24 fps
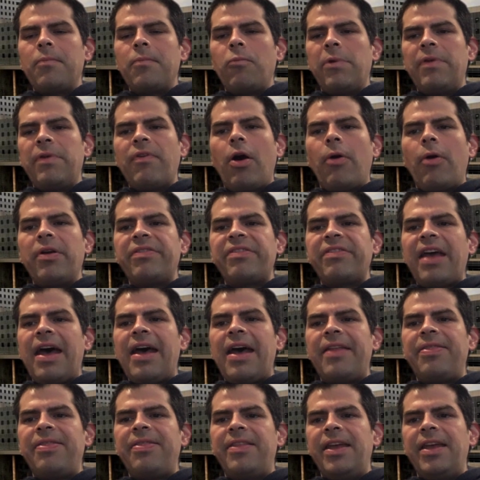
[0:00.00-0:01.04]
we've always
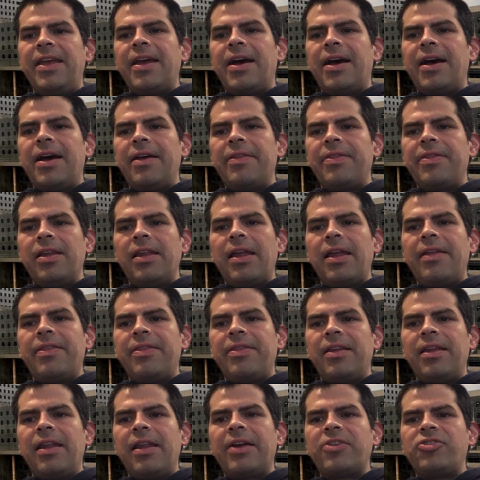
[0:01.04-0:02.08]
had the
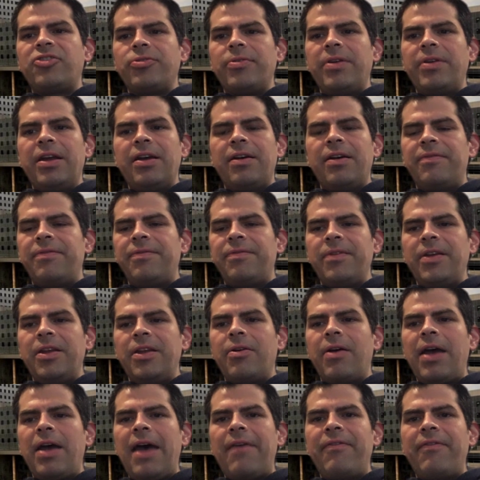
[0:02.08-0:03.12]
luxury of, you
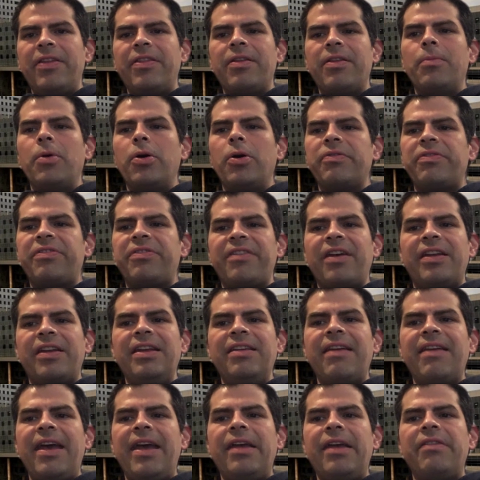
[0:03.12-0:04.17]
know, having the most
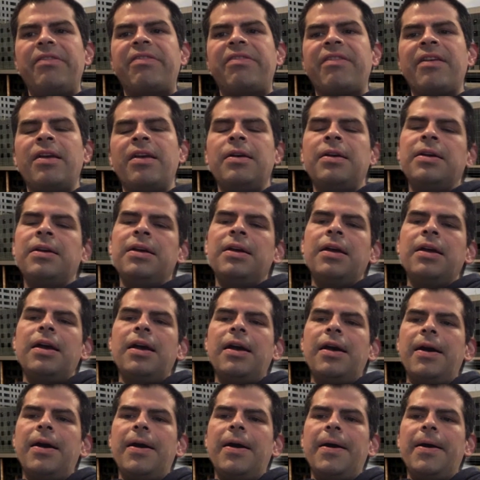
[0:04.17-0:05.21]
sunny days
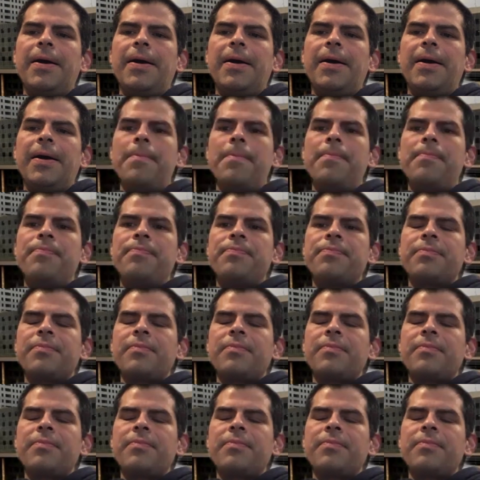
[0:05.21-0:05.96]
in